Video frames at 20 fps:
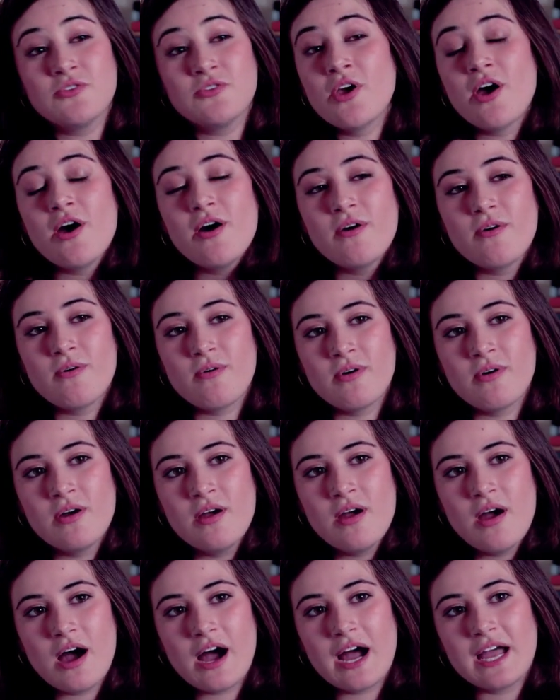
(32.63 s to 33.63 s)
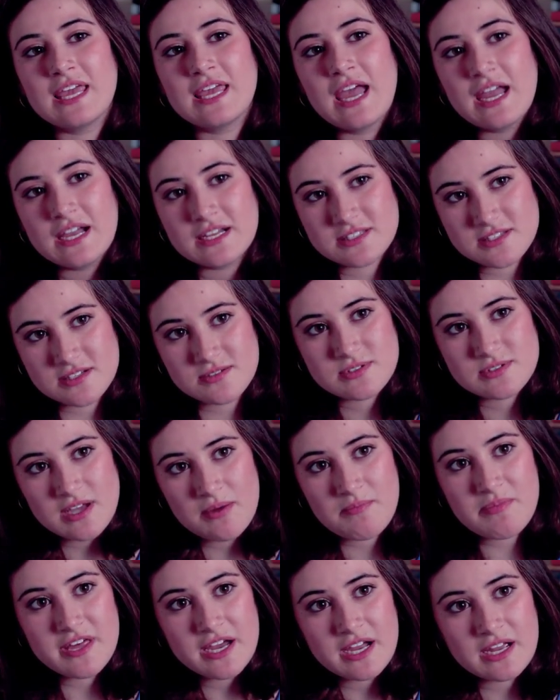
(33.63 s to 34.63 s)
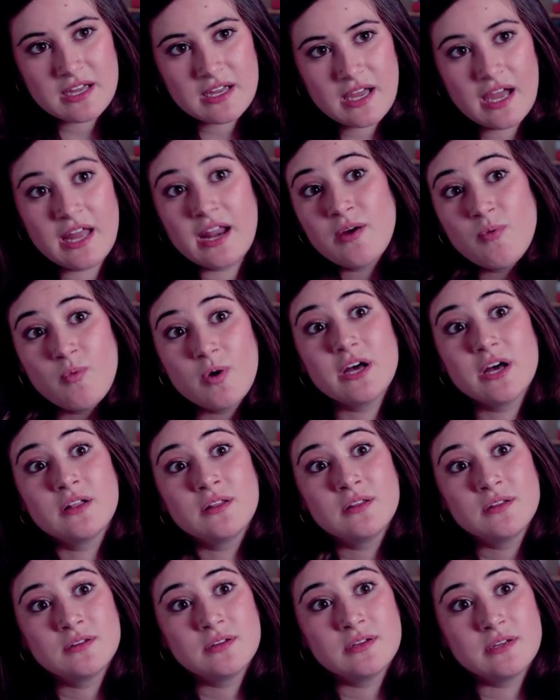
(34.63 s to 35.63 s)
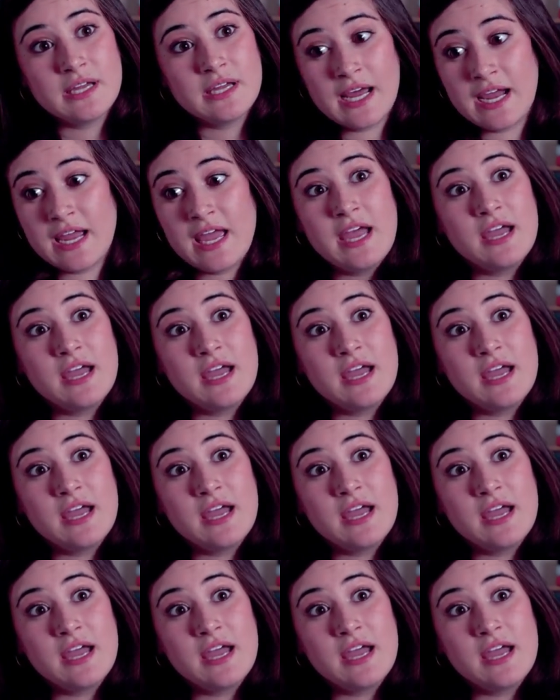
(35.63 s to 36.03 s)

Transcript: no. I can do something, and I will, and I